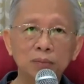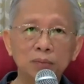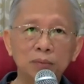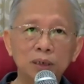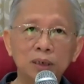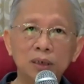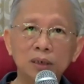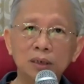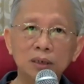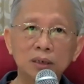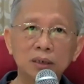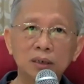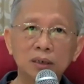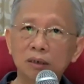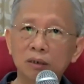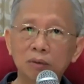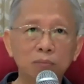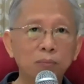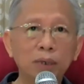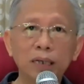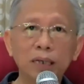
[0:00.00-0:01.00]
because
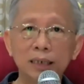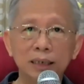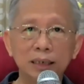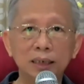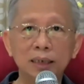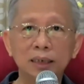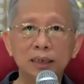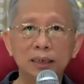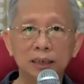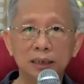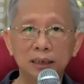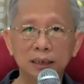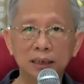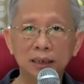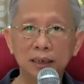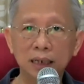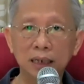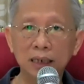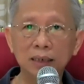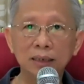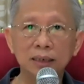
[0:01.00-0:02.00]
not many
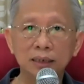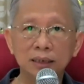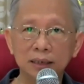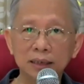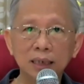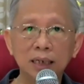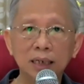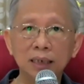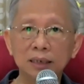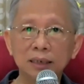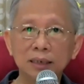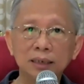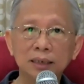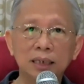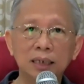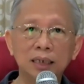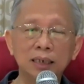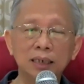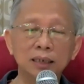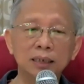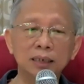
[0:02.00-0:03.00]
has this
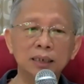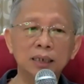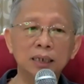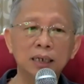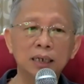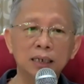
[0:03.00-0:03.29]
understanding.